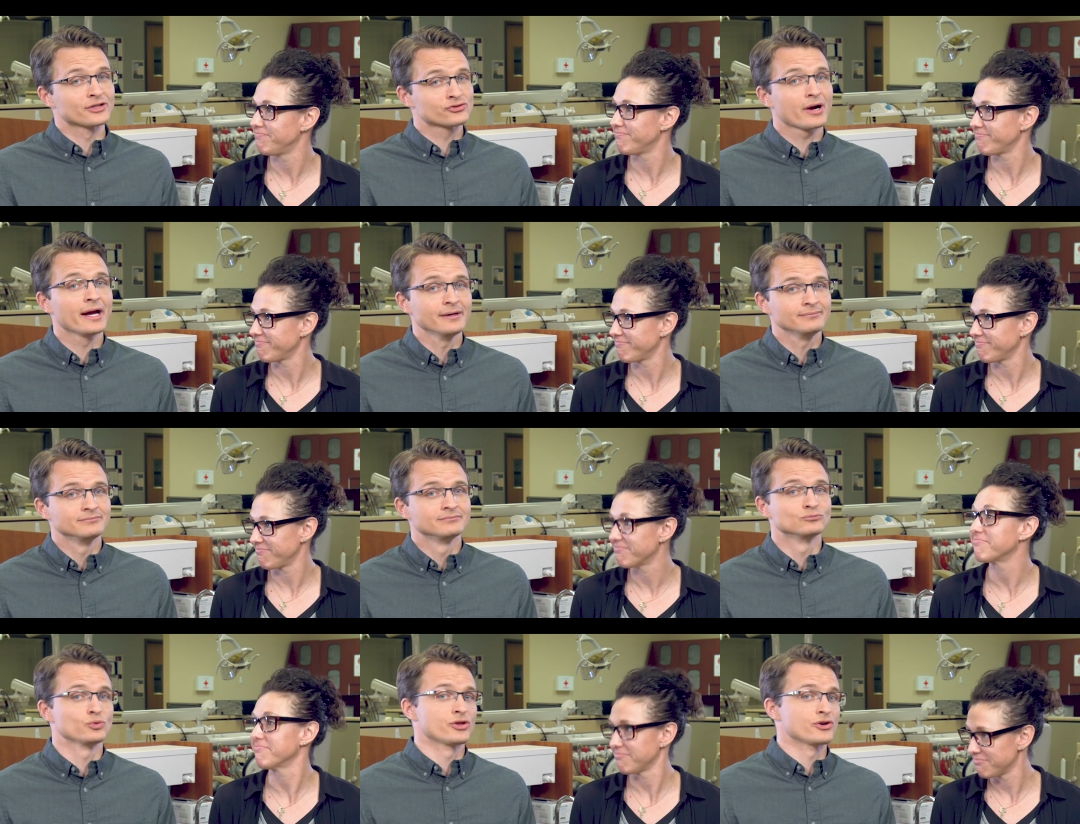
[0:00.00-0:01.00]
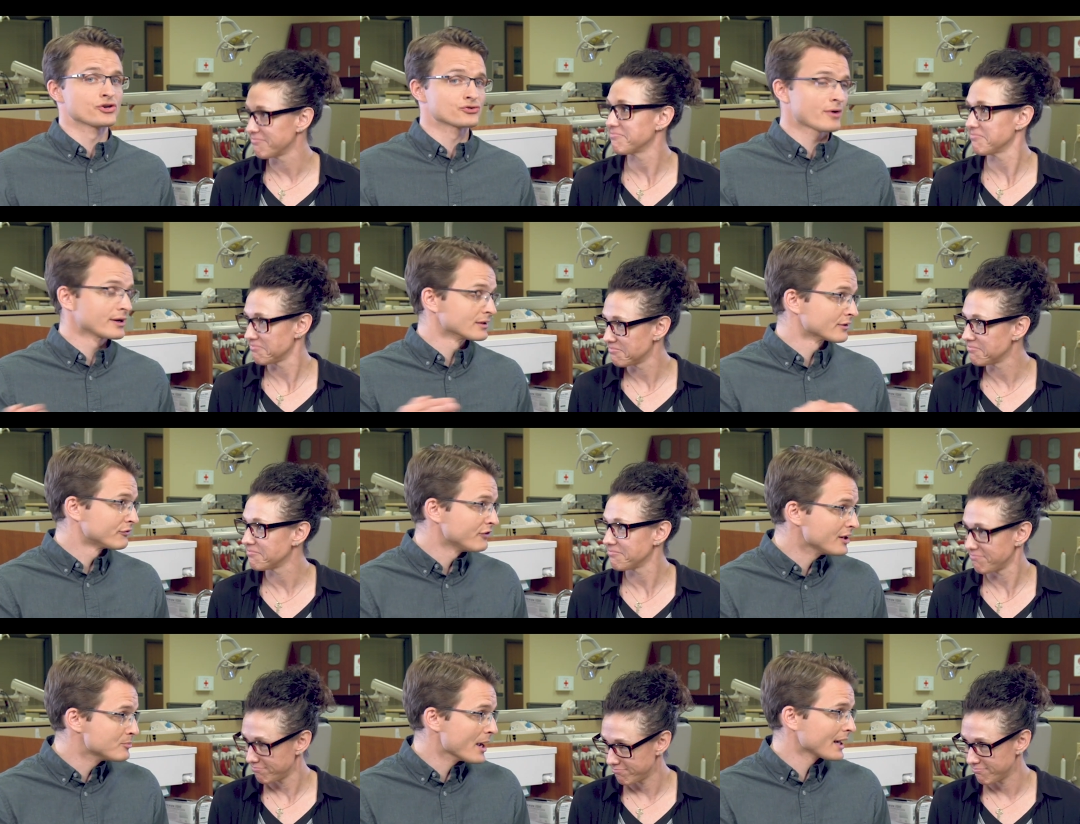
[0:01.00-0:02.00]
Speaker 1: That's right. When there is regular
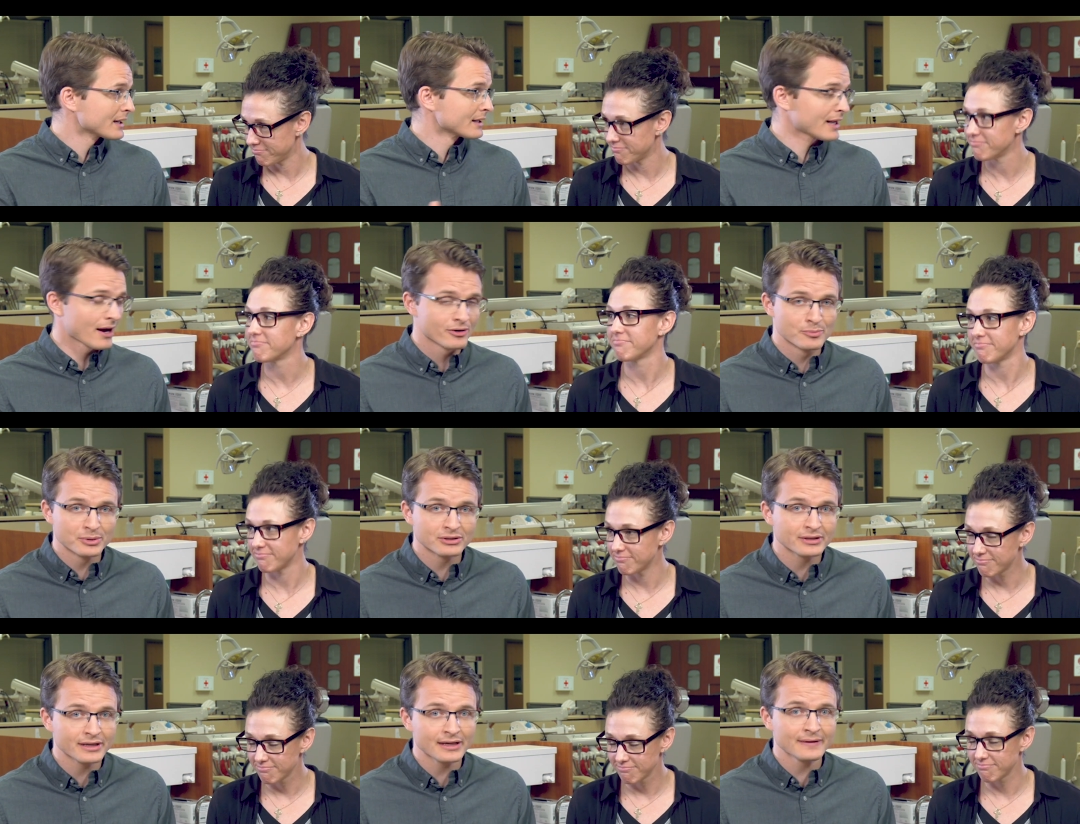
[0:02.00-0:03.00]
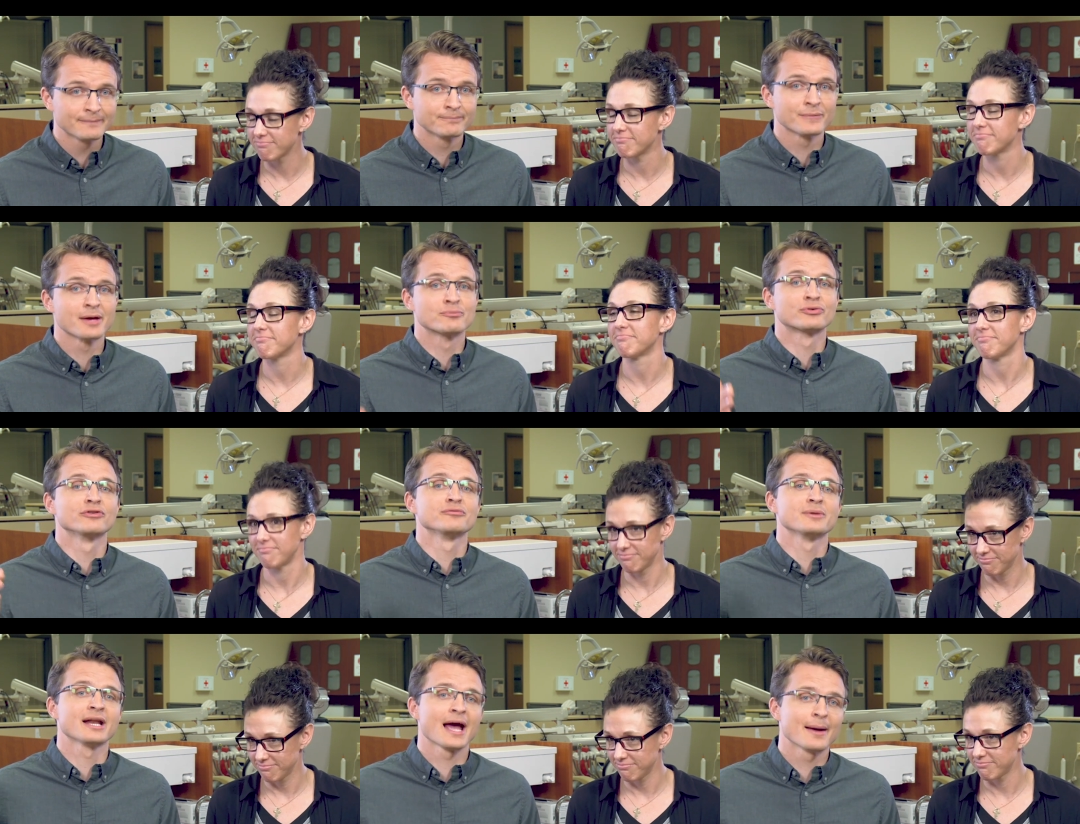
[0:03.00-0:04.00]
feedback and accountability,
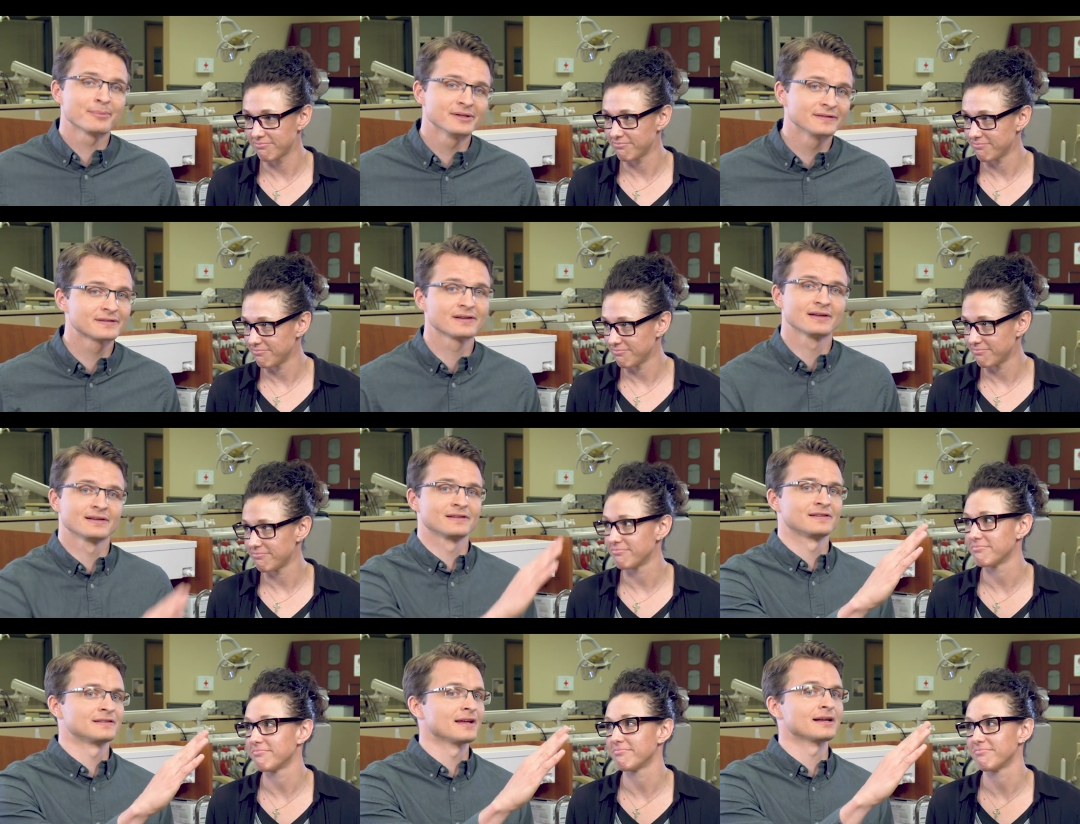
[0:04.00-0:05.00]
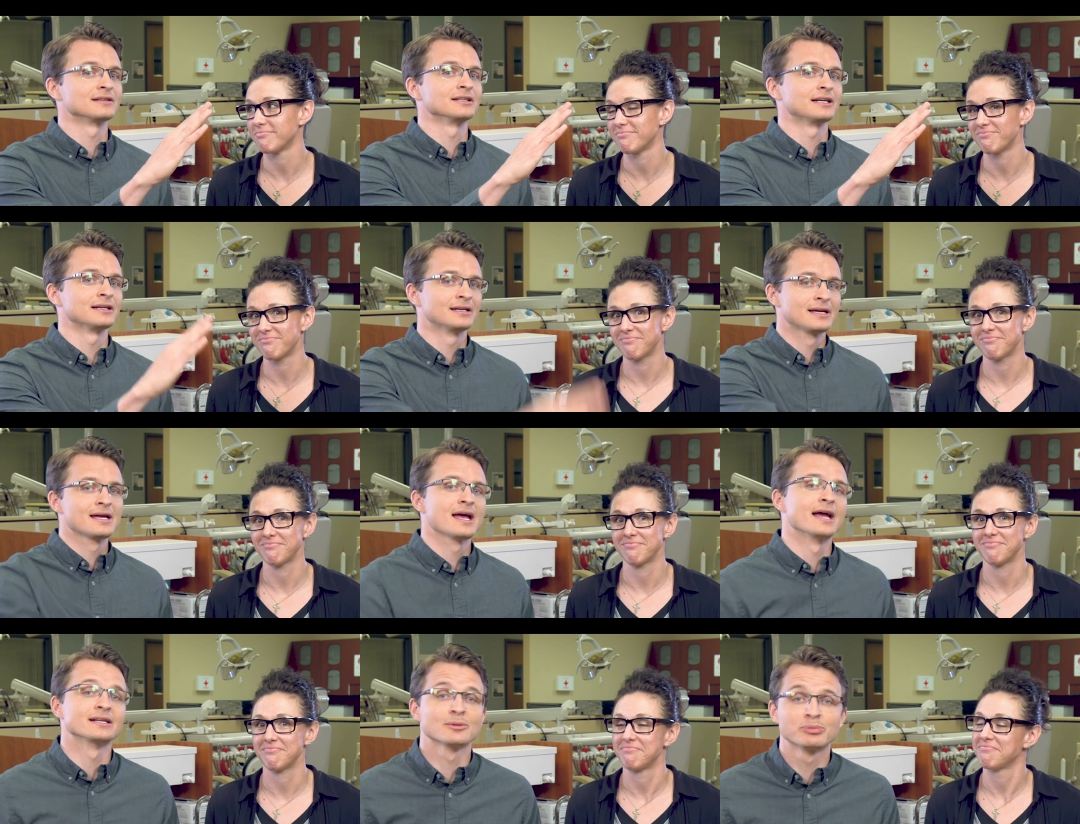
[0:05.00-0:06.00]
improvement happens steadily
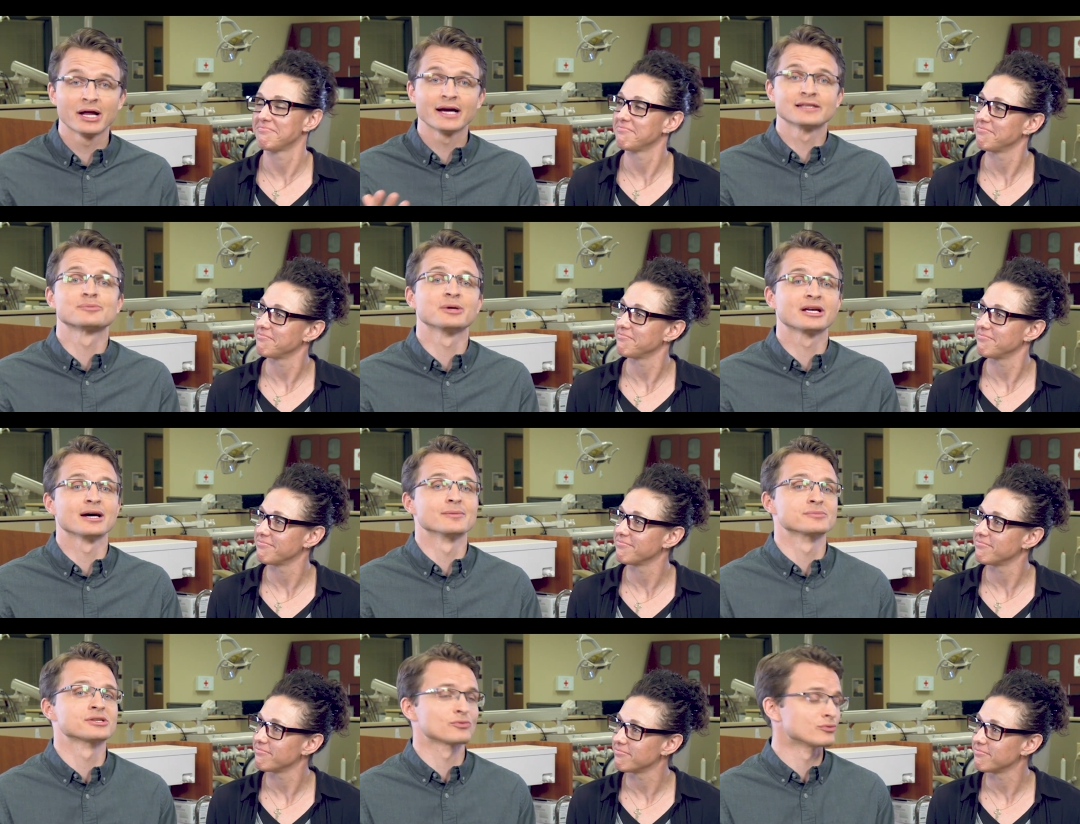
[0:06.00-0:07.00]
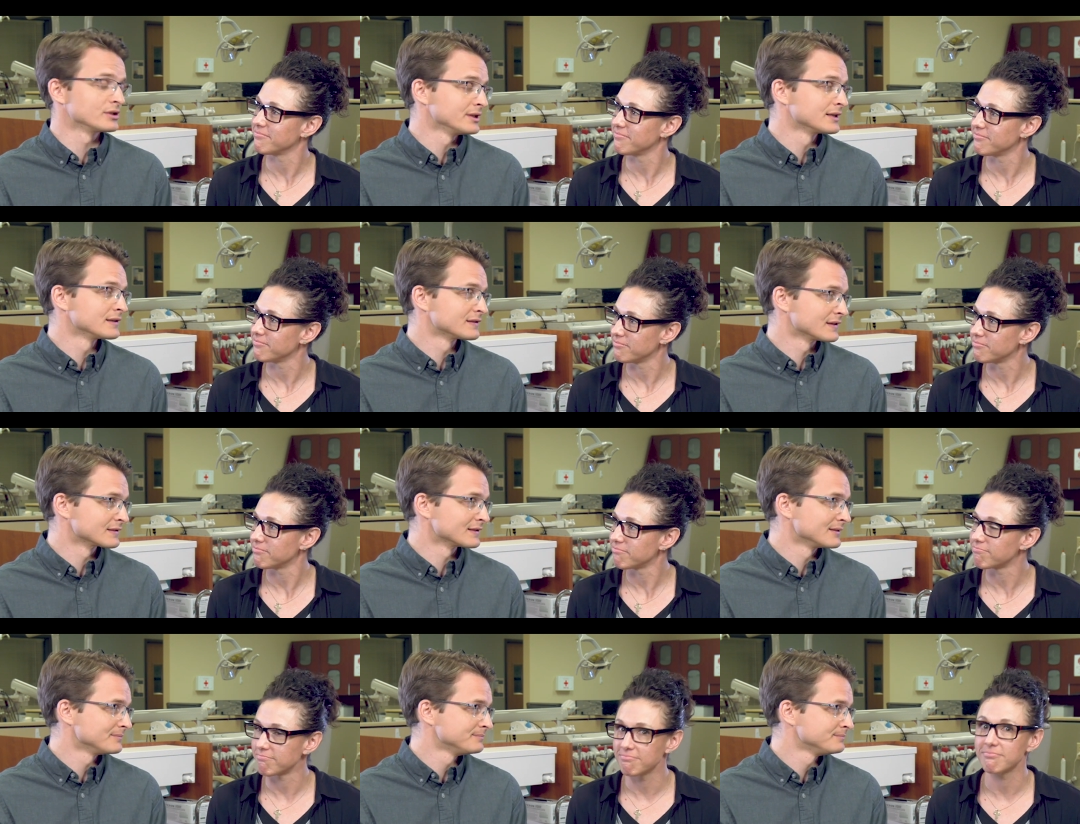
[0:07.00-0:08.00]
and compliance becomes really
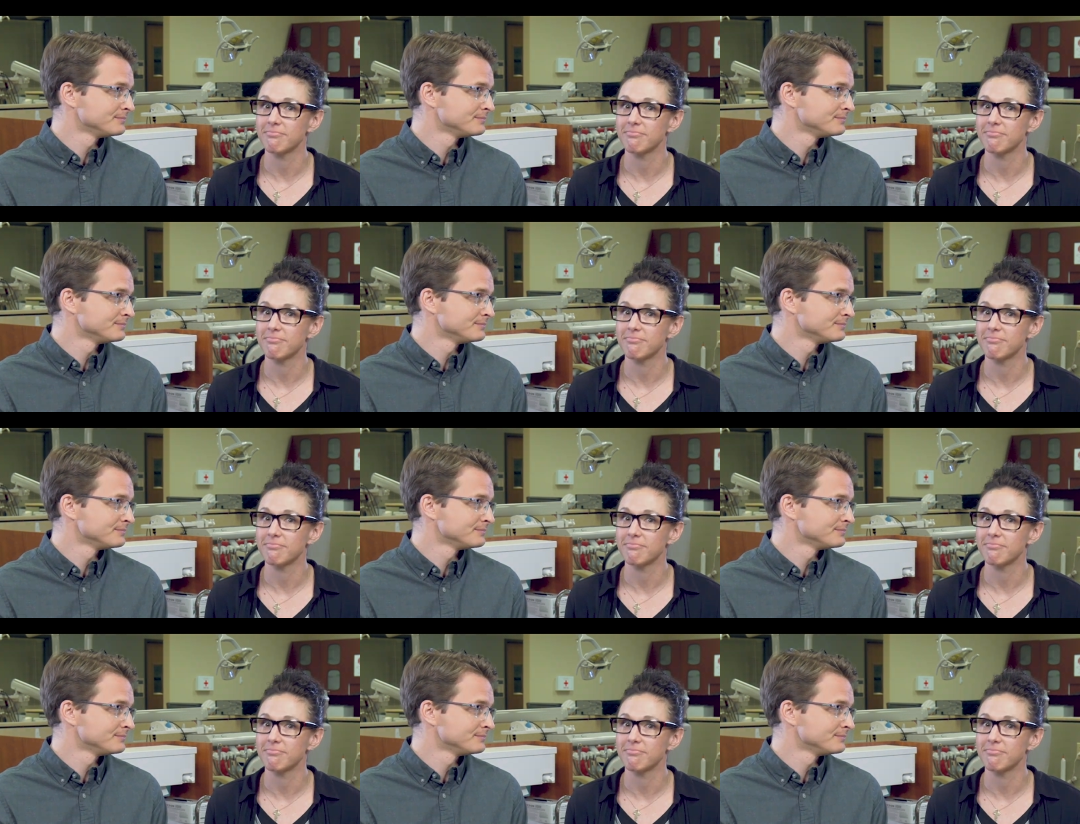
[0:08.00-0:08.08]
consistent.